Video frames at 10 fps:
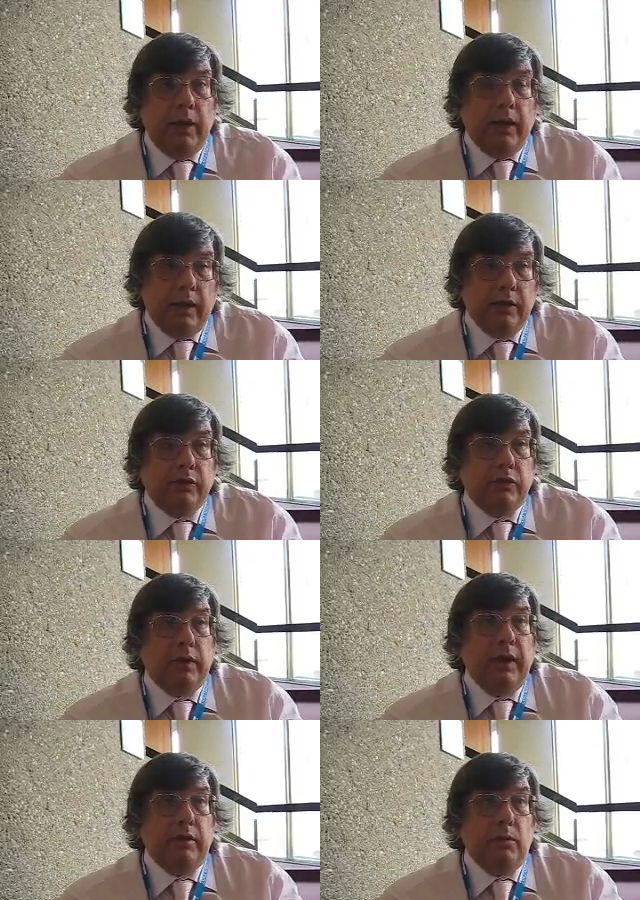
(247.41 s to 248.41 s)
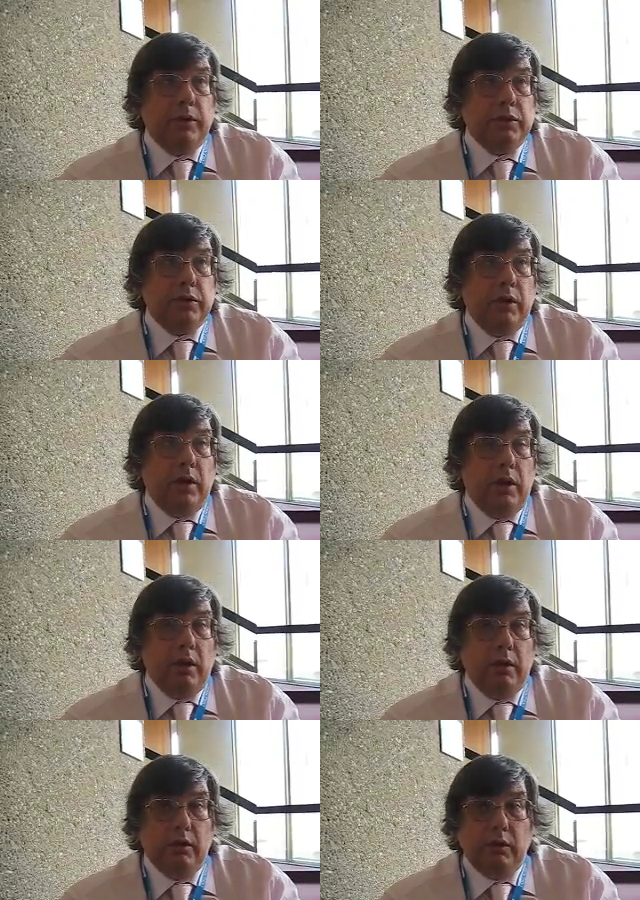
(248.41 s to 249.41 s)
And this is an area which
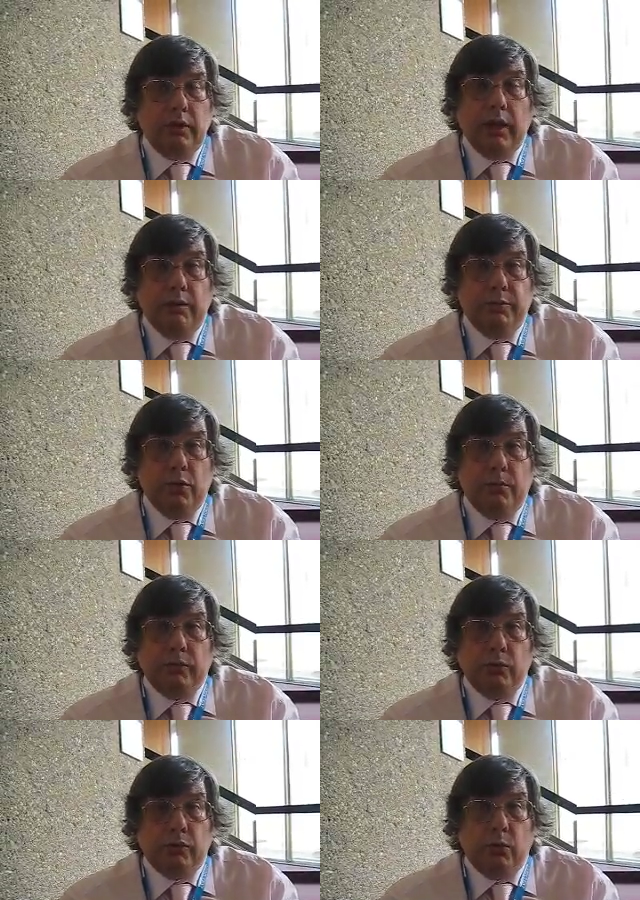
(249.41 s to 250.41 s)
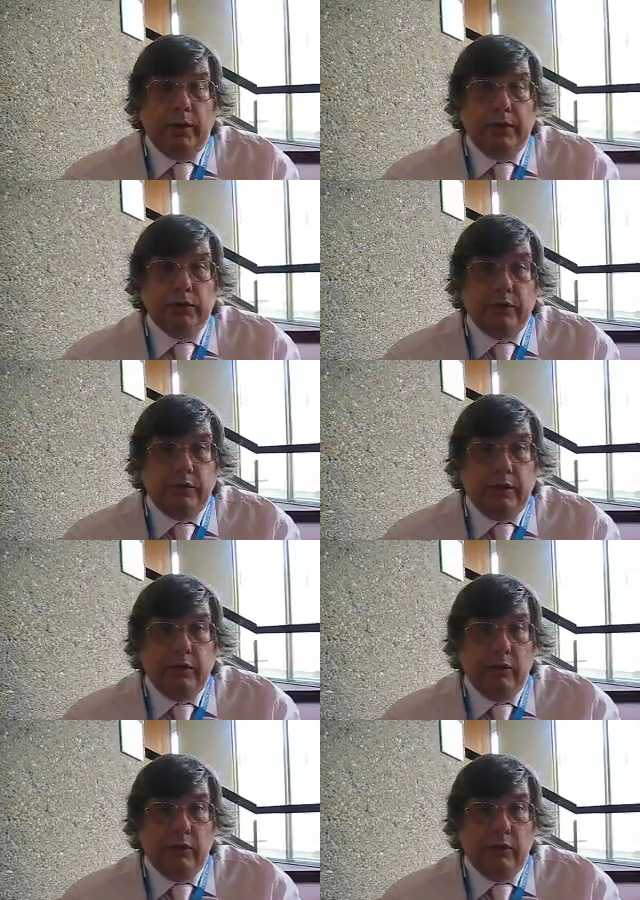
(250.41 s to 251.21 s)
the DLM Forum is also quite interested in